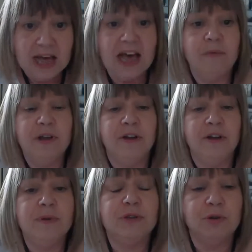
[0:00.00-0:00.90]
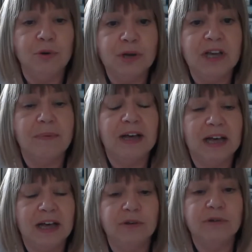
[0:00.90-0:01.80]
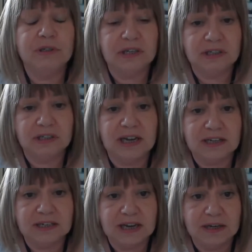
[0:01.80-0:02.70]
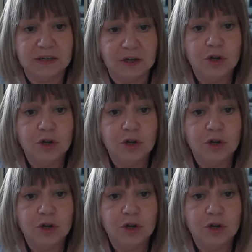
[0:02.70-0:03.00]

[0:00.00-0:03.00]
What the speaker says: And we're going to be talking about how you teach sex ed